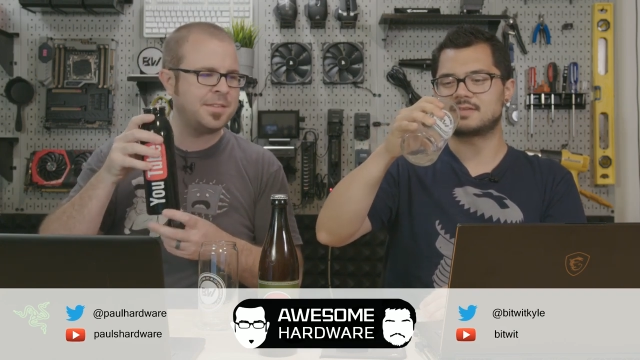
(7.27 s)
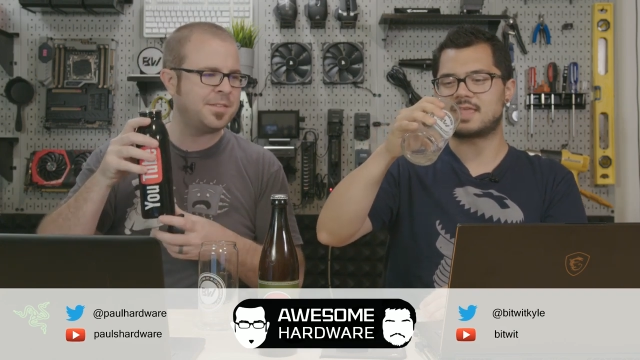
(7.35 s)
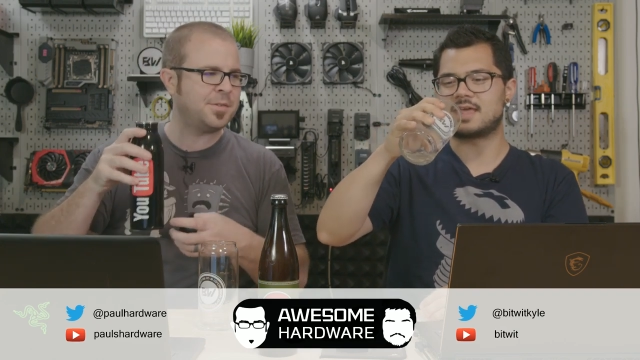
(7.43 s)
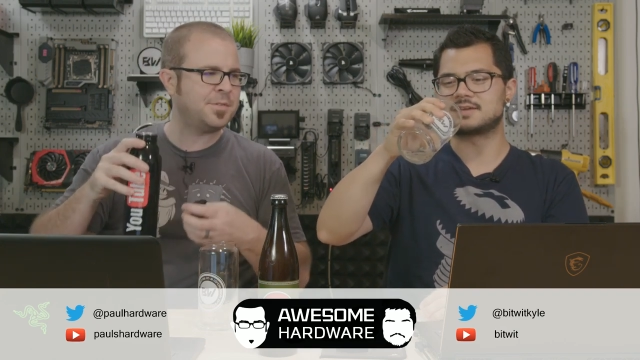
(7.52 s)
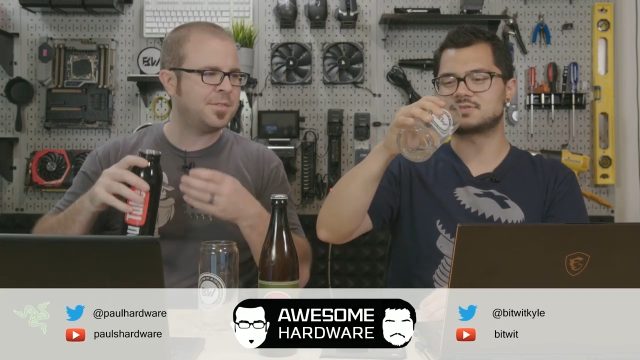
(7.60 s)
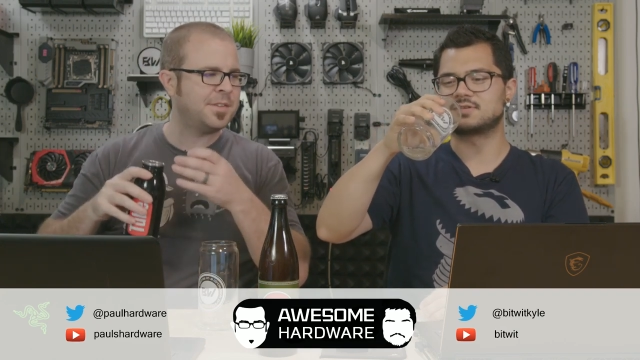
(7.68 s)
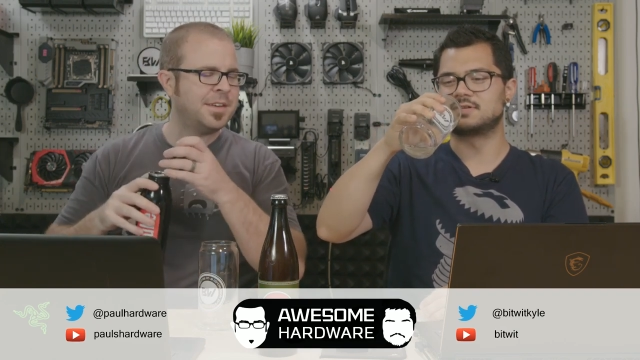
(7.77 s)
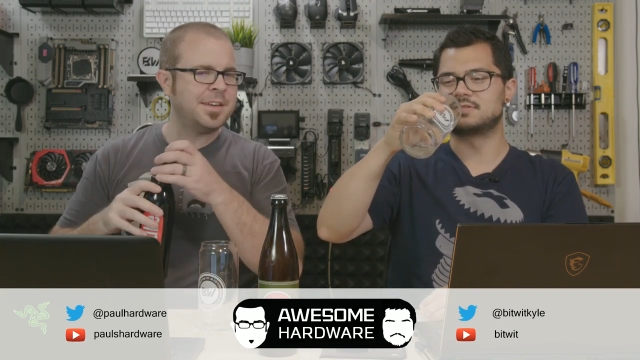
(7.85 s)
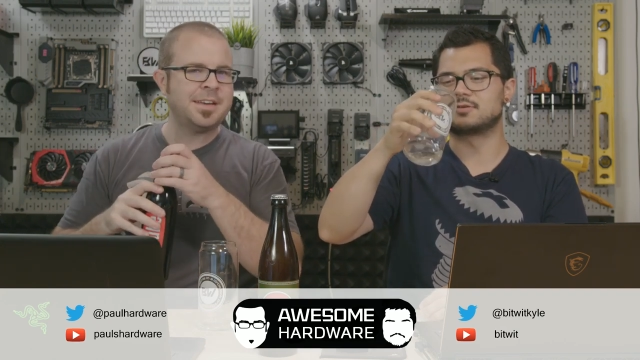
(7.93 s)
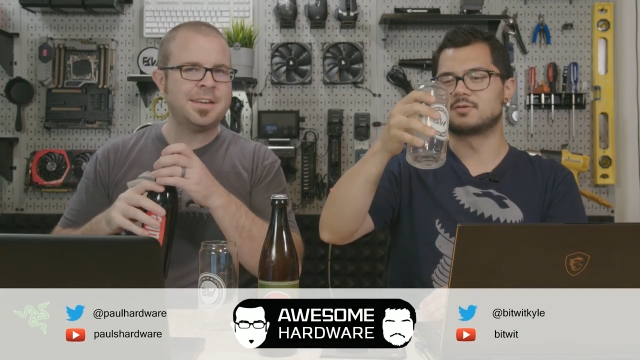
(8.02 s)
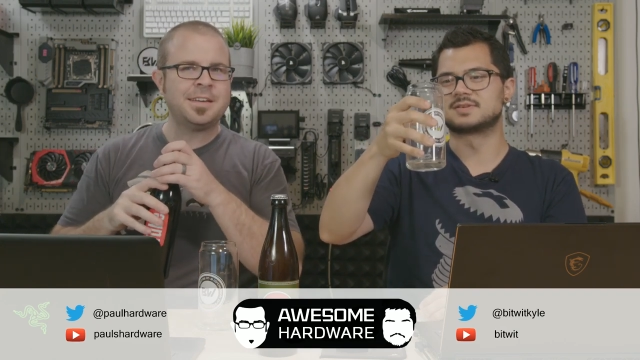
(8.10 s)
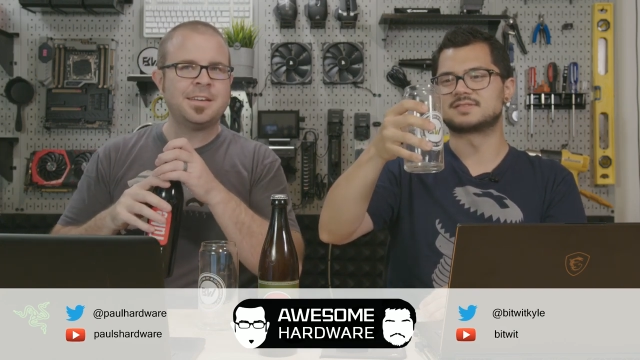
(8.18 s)
Speaker 1: canister, a
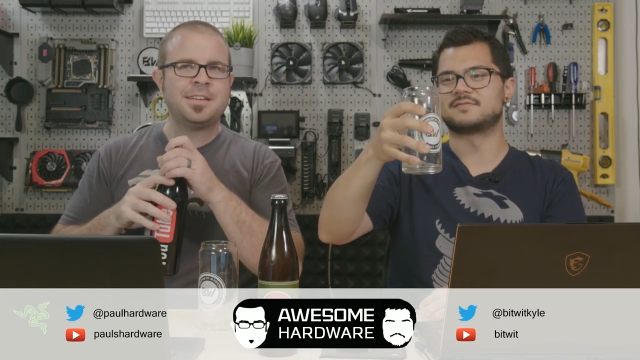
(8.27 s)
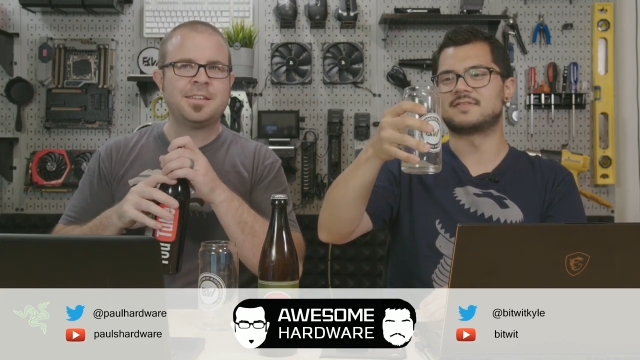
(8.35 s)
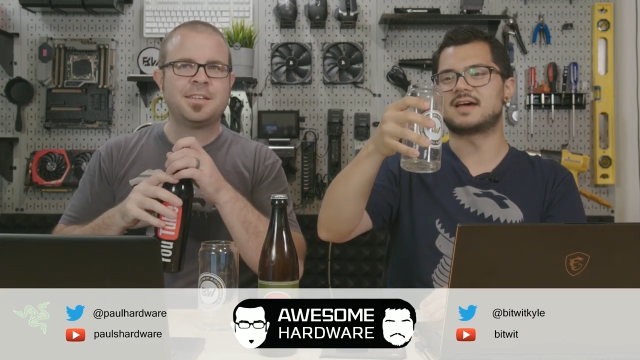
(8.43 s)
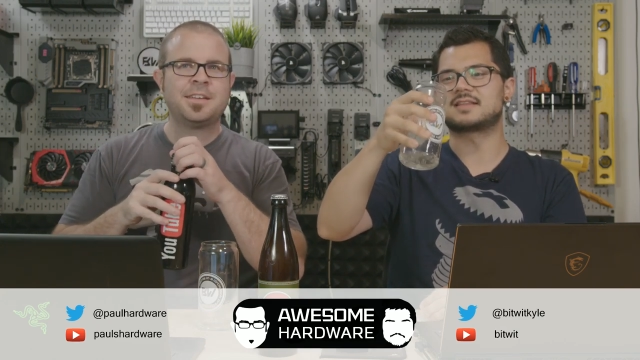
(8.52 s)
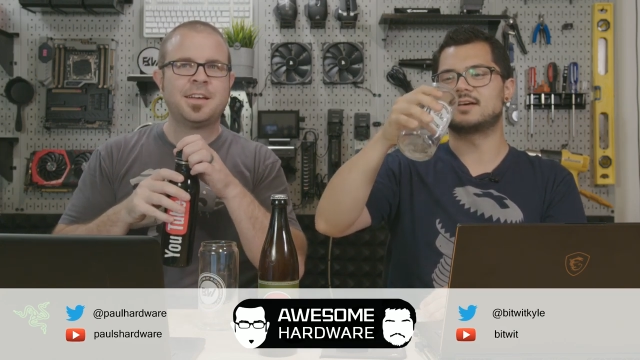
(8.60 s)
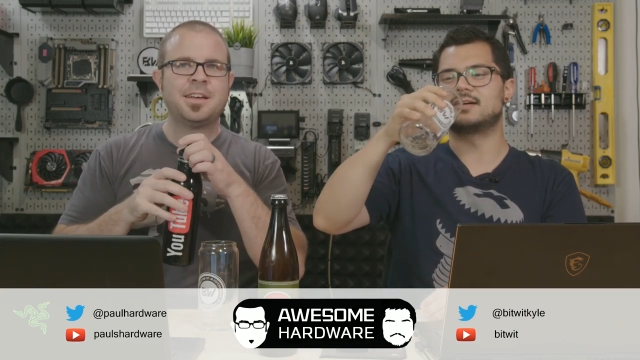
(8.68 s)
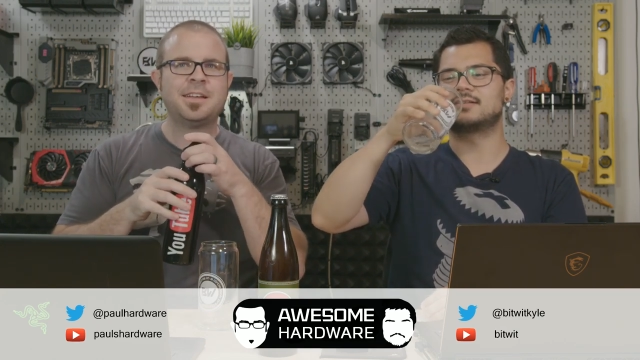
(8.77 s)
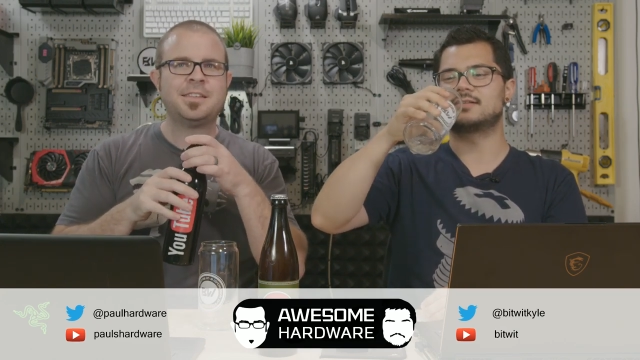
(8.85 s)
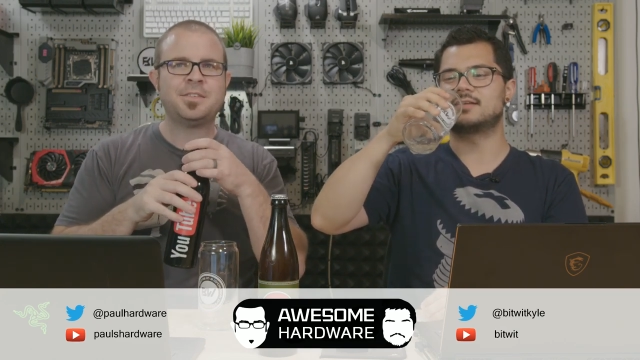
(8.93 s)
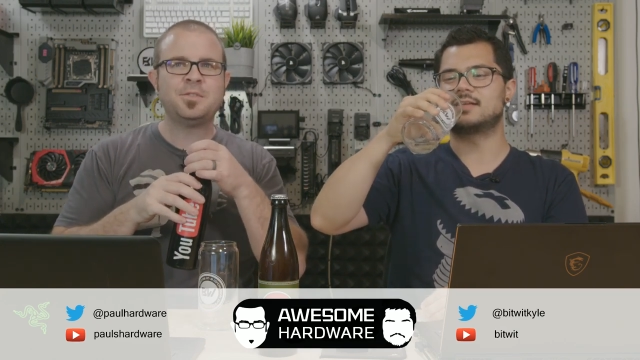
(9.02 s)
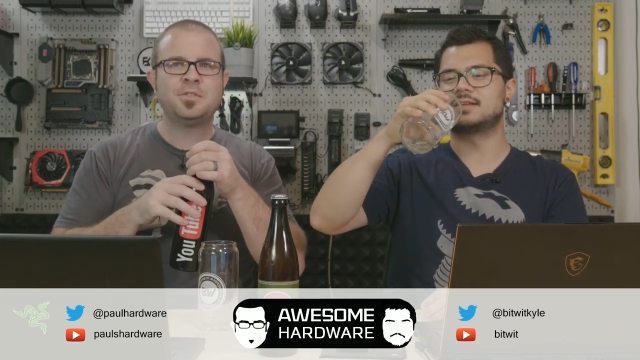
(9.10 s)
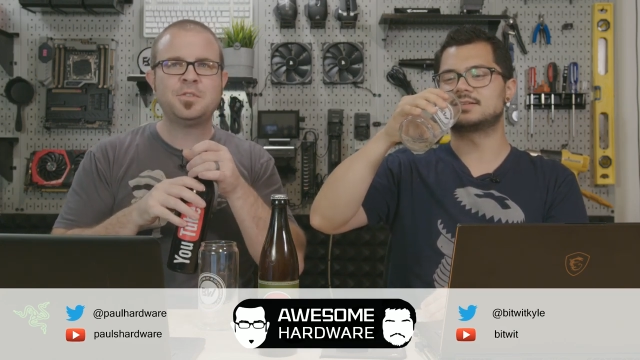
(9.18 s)
thermos of vodka. It's
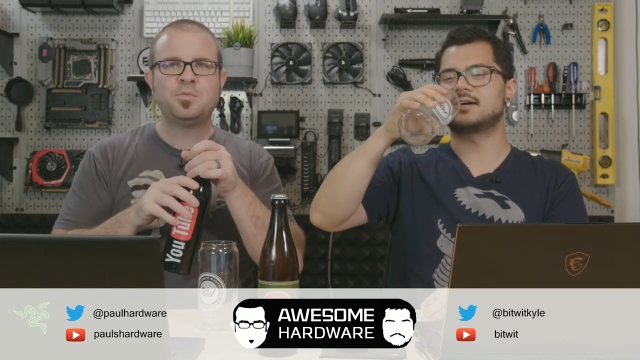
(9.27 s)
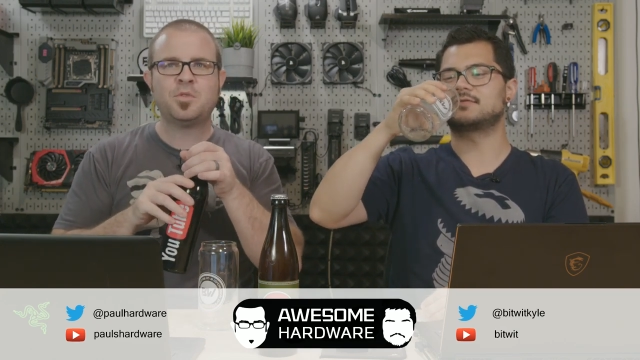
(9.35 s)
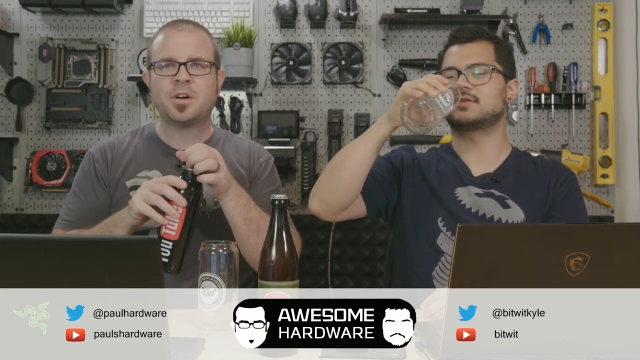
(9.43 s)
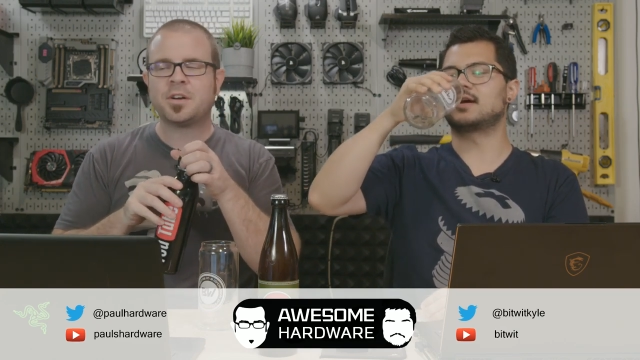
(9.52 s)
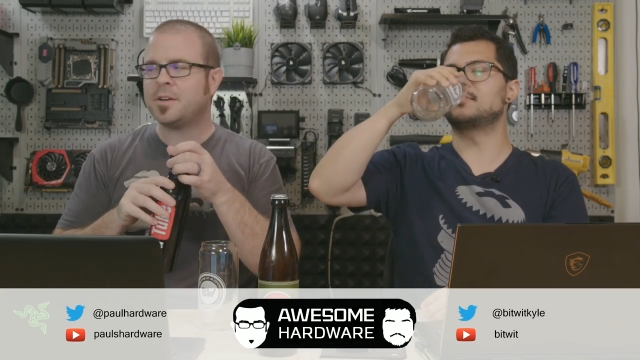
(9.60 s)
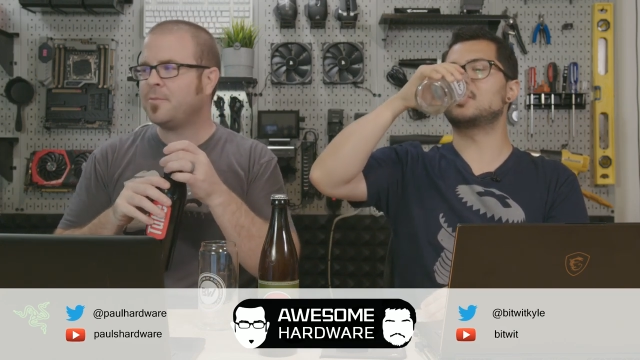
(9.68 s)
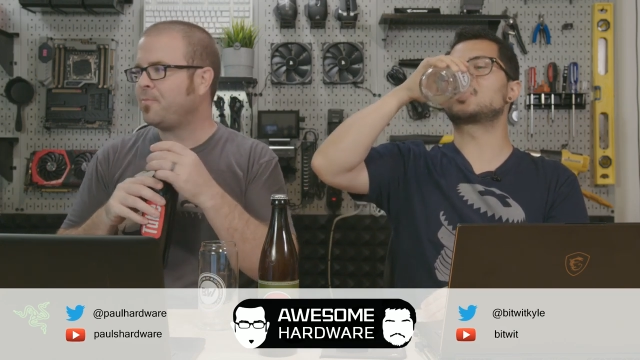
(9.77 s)
YouTube water.